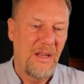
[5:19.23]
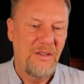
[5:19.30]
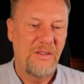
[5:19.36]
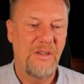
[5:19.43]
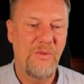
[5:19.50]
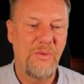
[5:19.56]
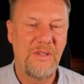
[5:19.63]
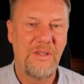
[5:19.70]

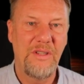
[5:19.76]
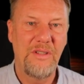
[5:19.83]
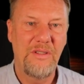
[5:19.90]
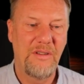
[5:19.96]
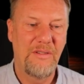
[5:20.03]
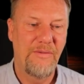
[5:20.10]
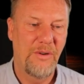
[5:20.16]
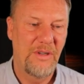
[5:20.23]
issue with
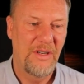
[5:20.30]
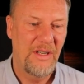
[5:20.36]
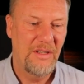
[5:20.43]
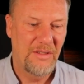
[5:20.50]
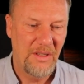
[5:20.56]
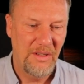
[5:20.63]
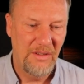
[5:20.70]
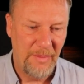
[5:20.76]
C64
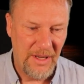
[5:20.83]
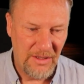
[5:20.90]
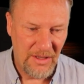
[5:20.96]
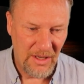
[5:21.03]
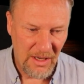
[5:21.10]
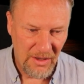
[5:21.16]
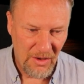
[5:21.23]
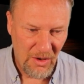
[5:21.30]
disk is basically,